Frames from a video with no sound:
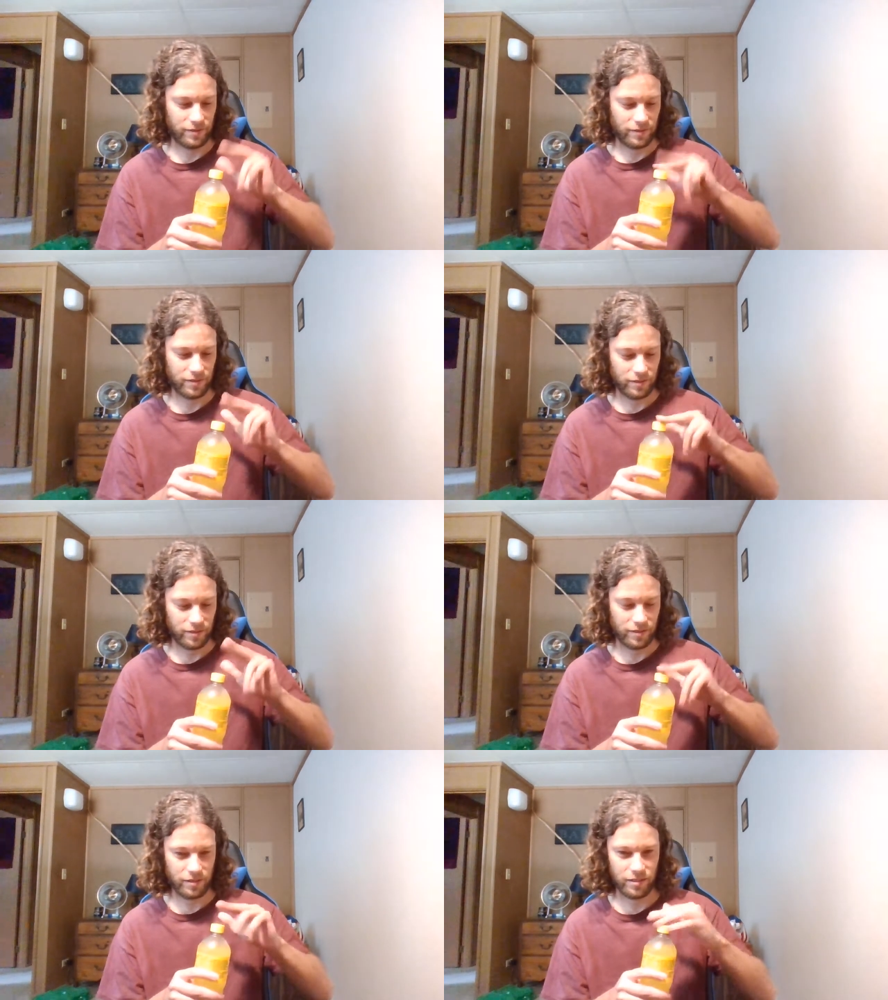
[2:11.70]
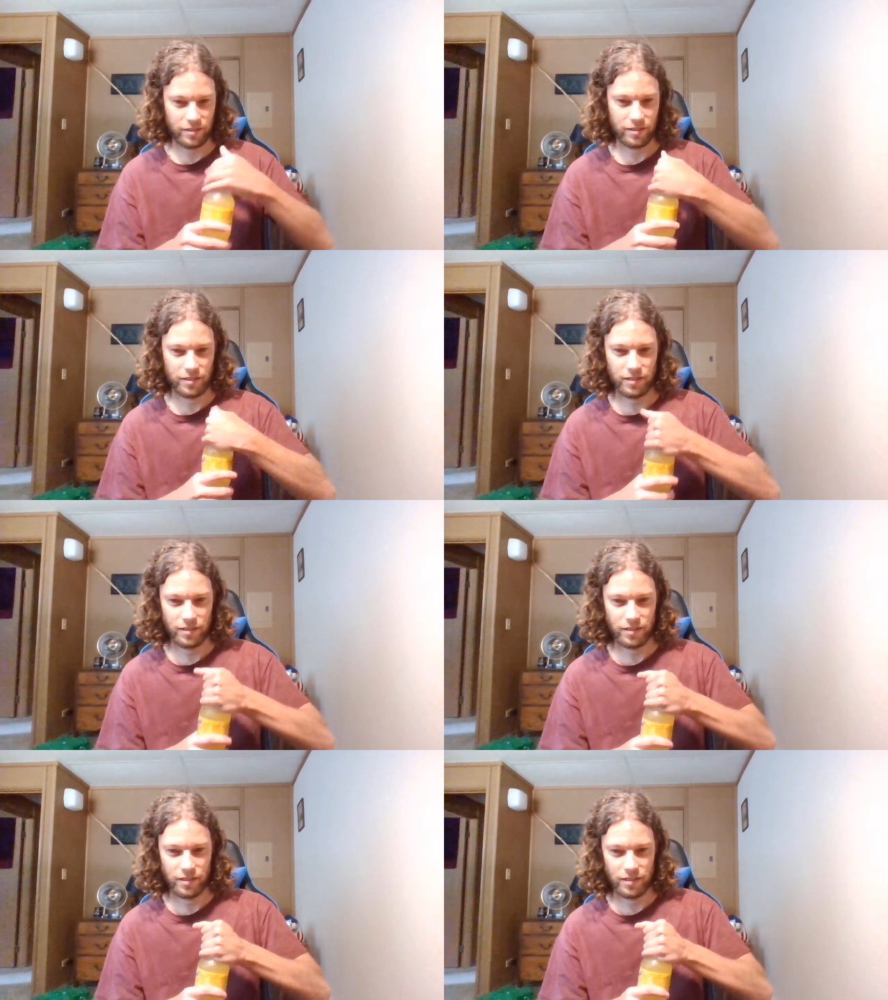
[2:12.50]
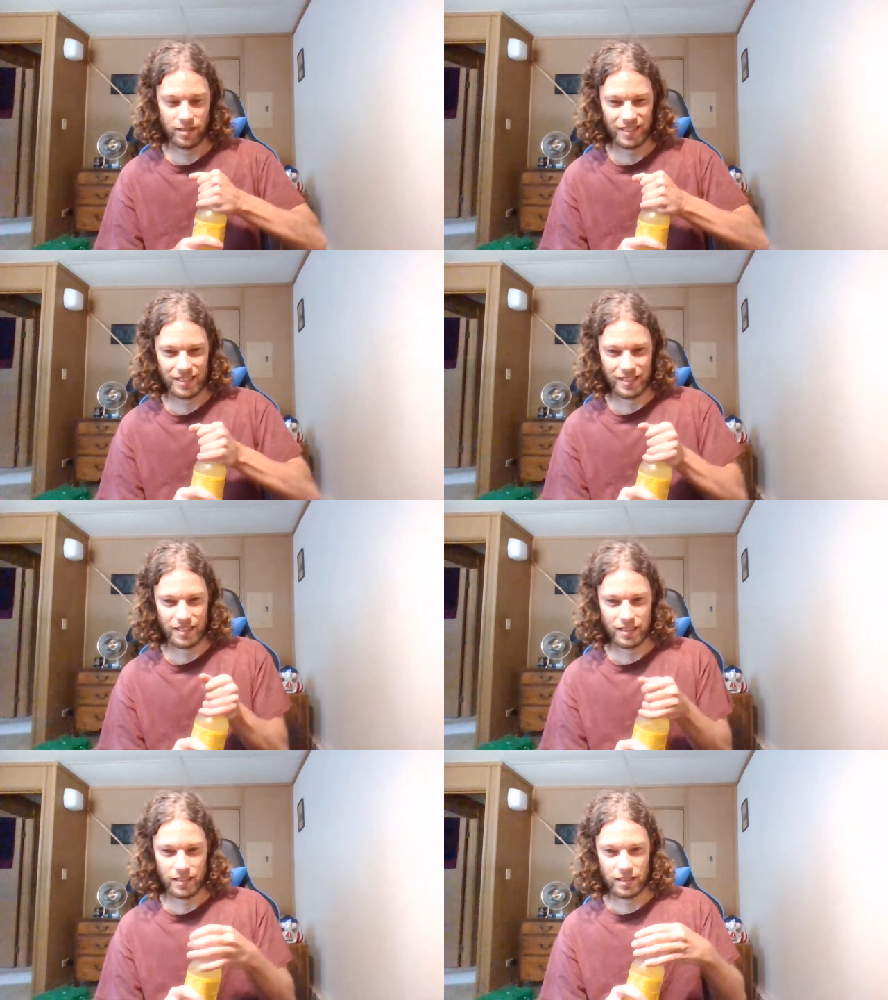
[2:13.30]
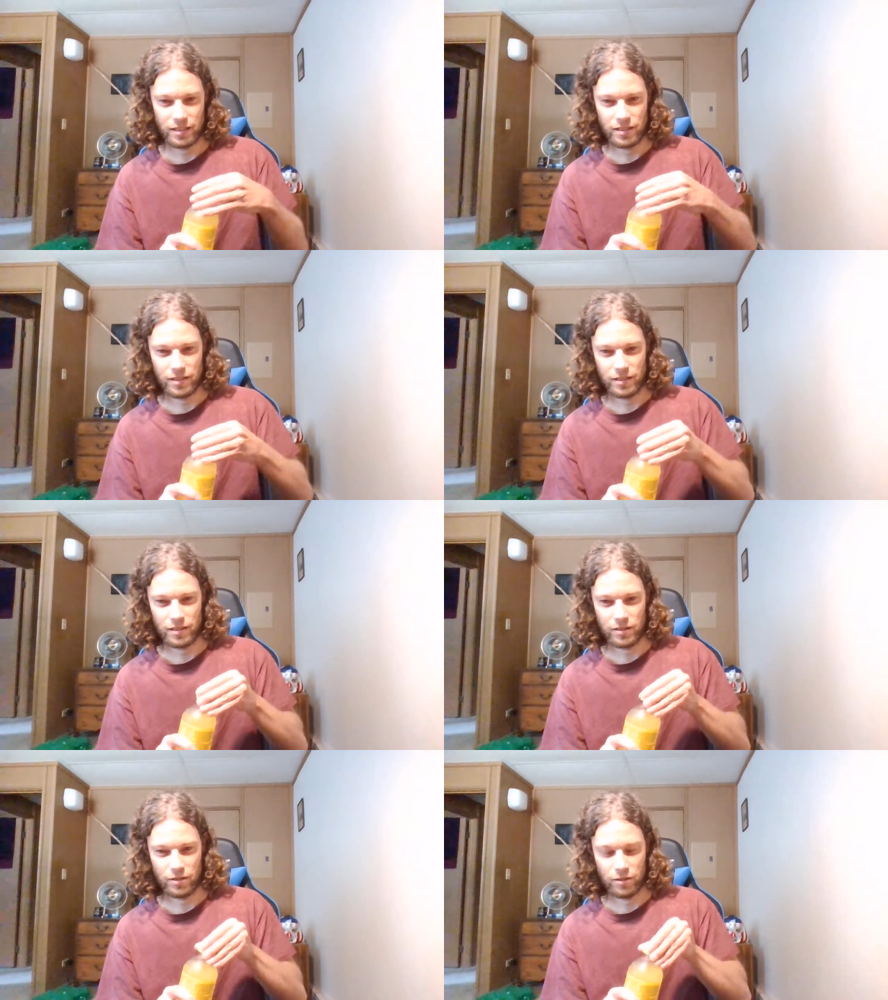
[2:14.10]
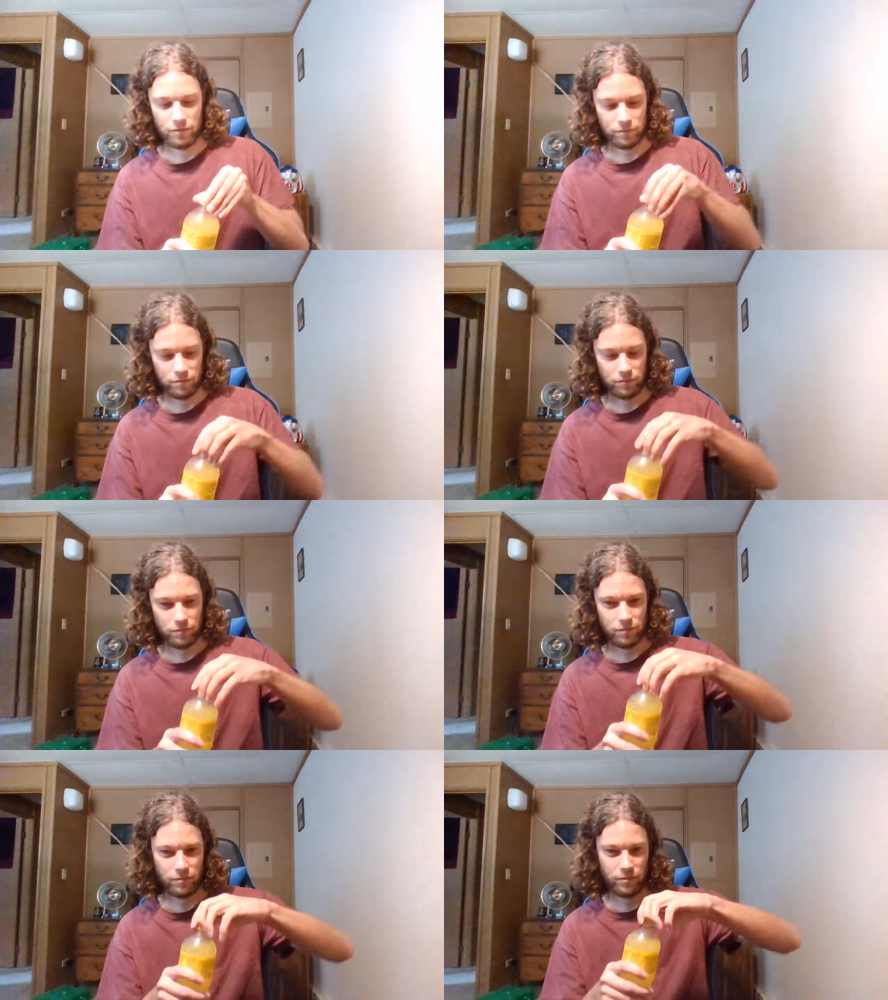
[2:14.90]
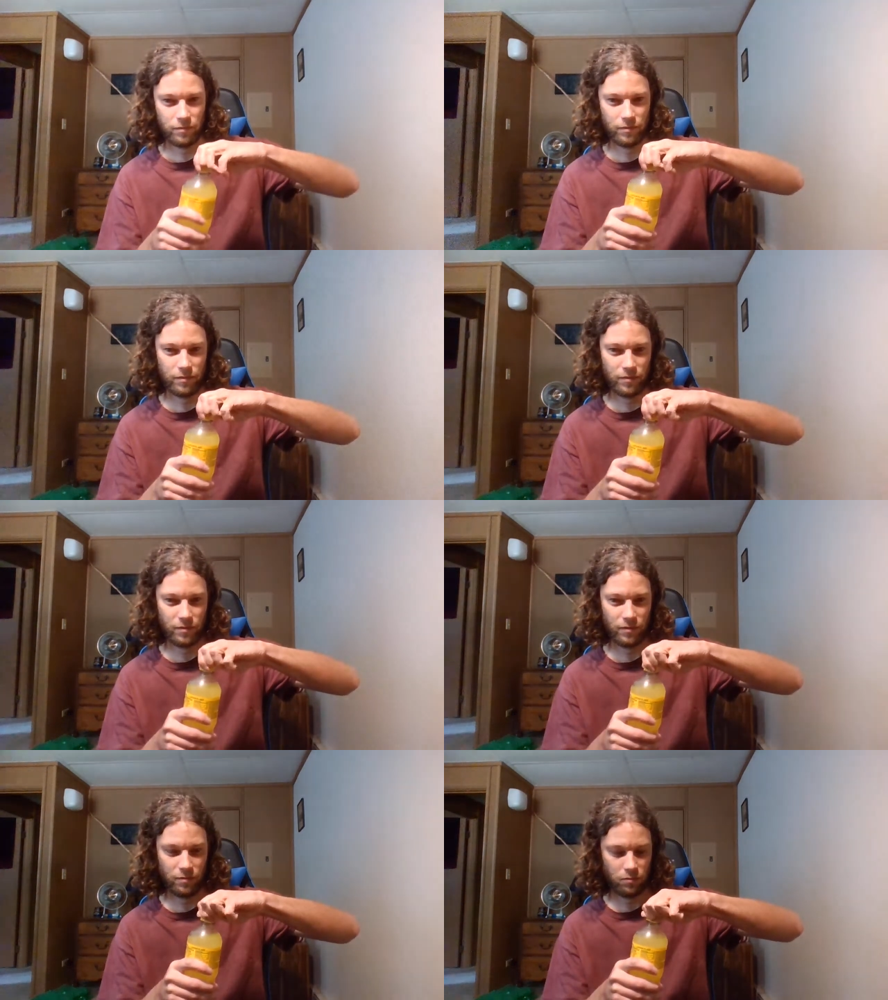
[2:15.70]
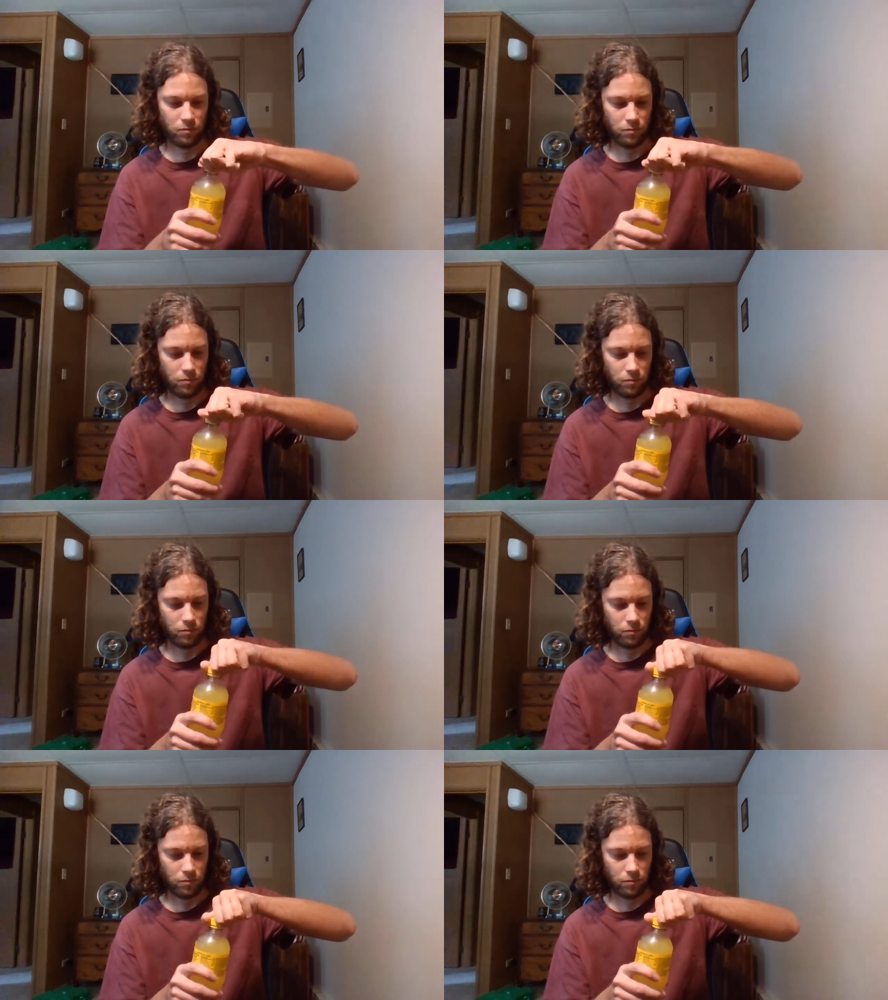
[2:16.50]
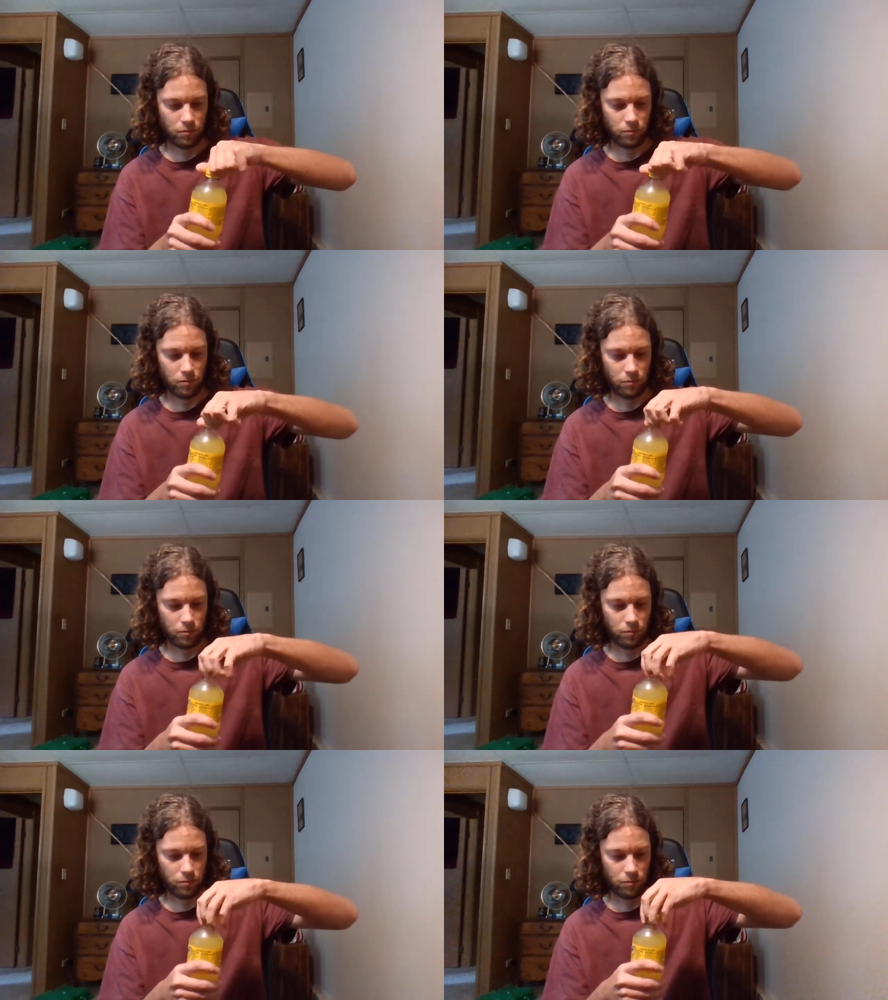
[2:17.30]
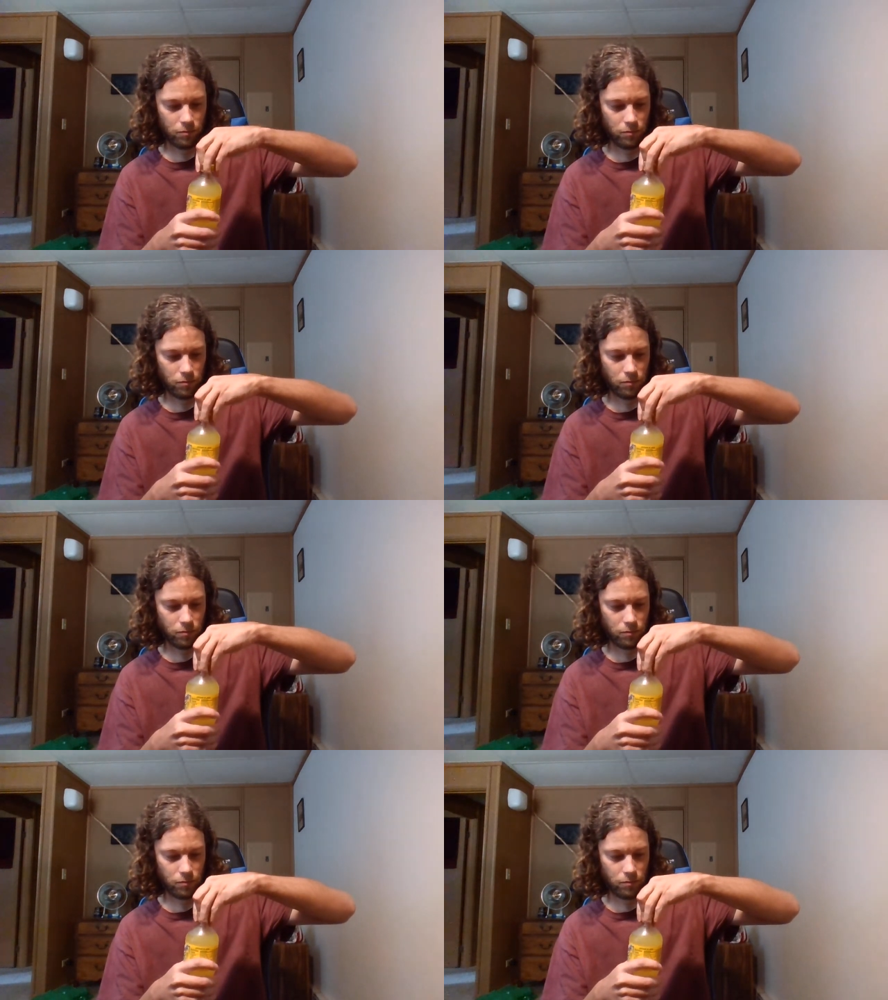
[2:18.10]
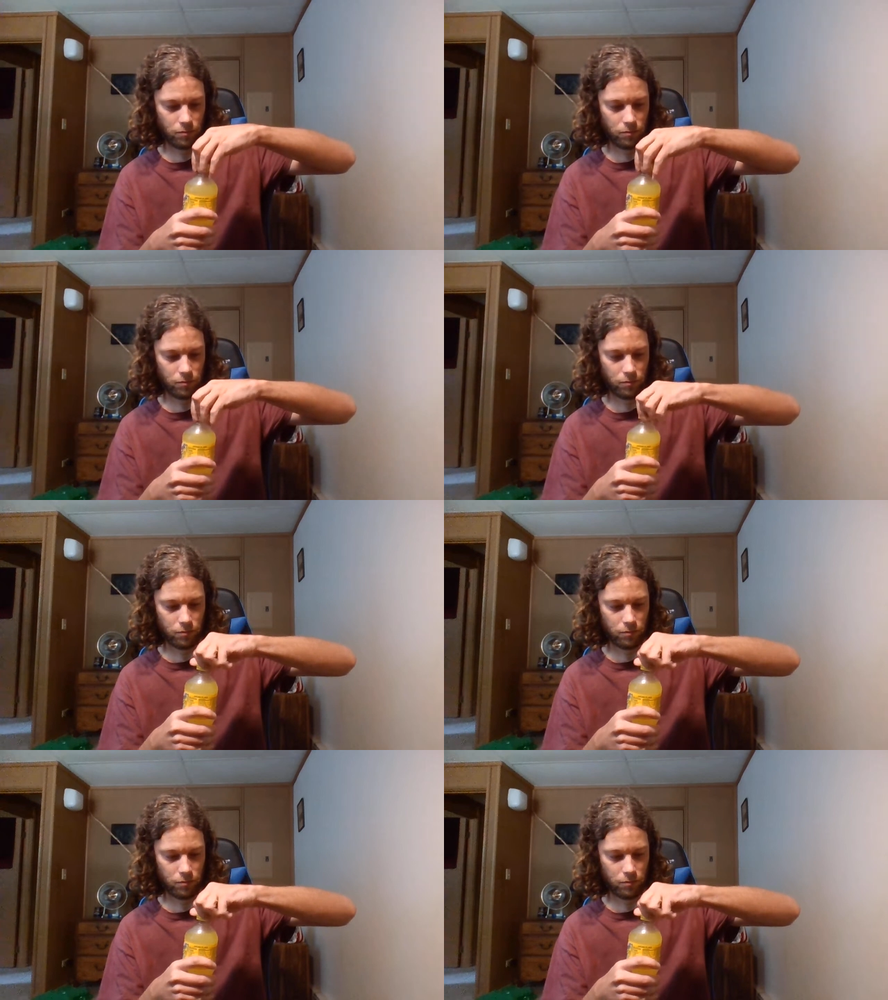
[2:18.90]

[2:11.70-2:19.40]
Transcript: (no one is talking)